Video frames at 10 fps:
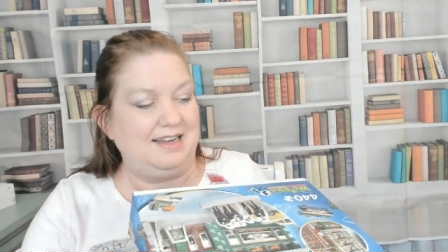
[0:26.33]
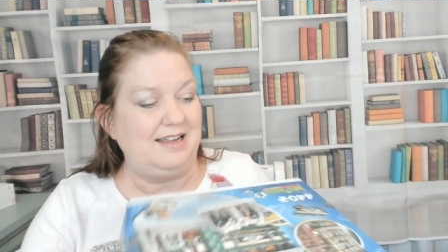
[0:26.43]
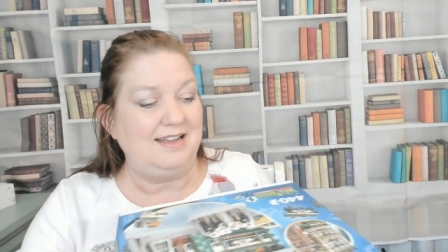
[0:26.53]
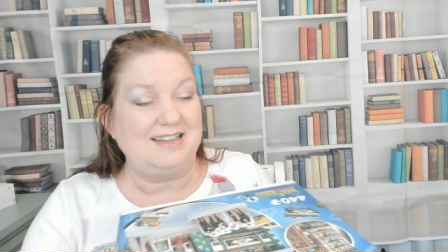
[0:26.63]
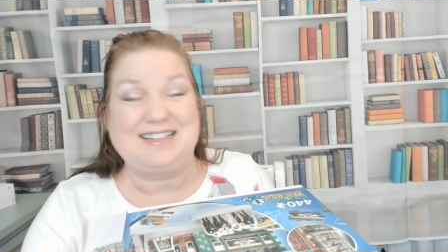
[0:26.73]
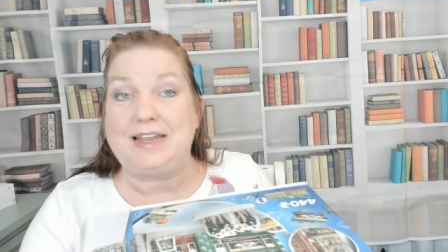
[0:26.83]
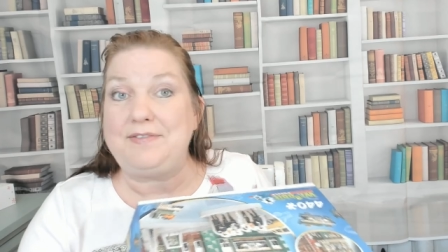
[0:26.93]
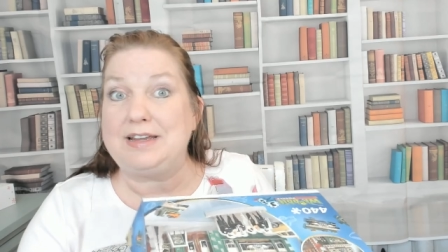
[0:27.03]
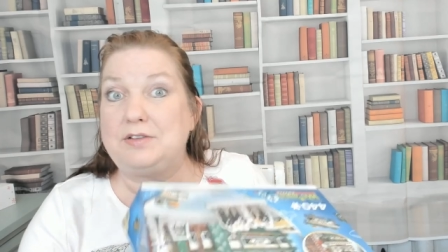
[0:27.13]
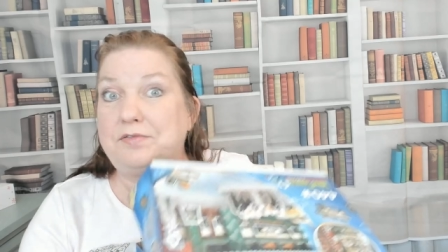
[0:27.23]
Saving
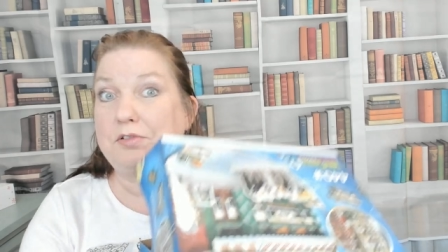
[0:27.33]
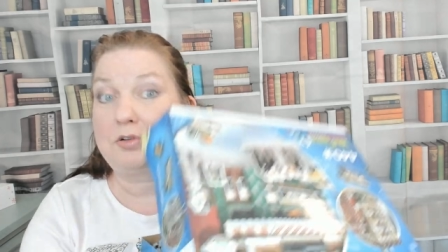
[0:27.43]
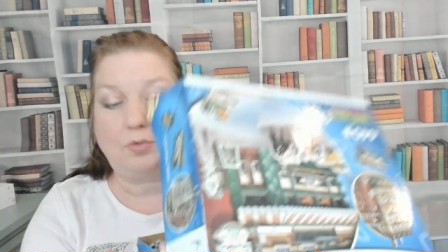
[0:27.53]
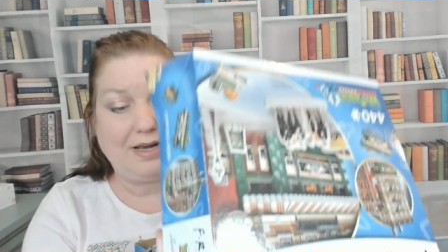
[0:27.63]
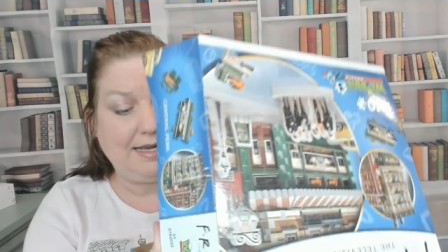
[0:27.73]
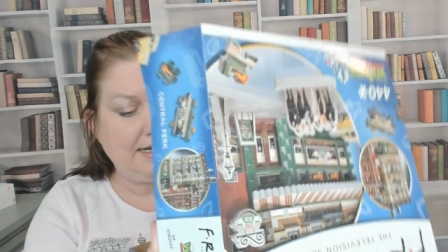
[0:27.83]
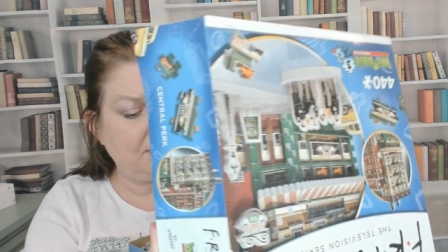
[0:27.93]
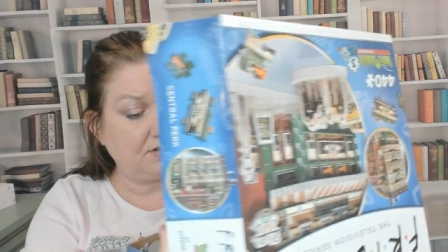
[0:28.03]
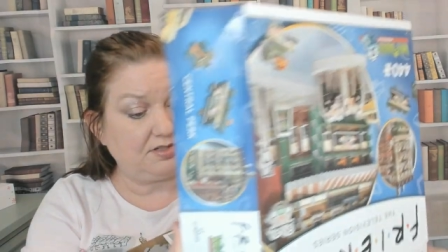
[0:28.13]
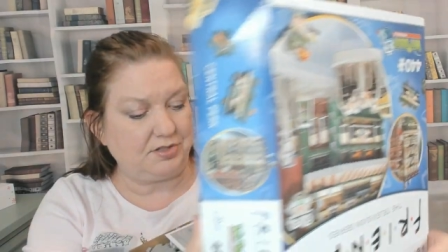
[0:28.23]
it for a rainy or
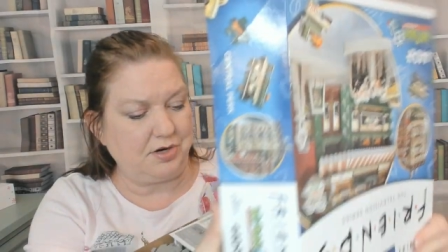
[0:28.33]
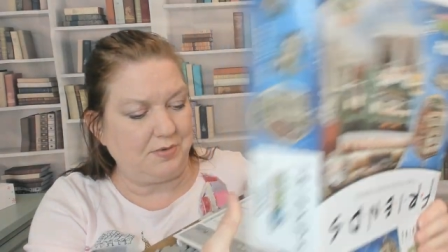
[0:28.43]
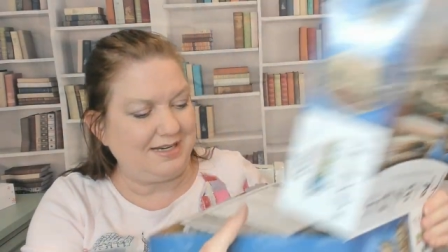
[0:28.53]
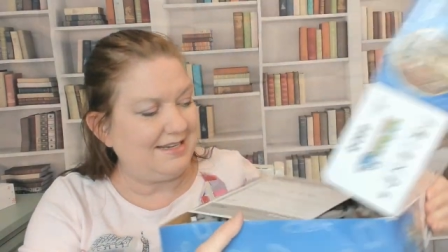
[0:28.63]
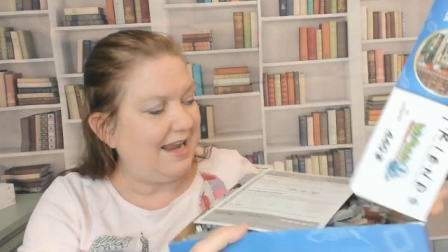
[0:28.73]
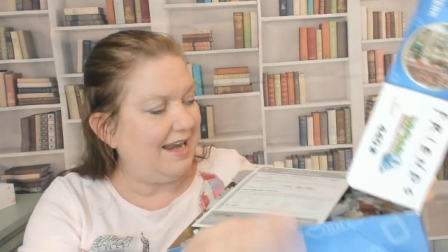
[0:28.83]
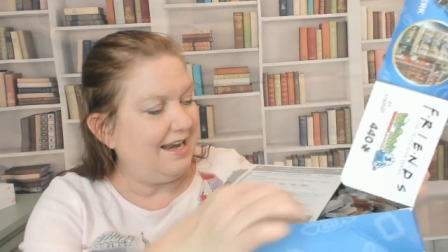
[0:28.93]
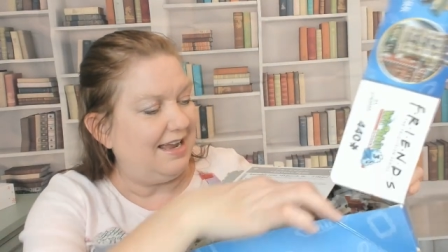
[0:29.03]
snowy day.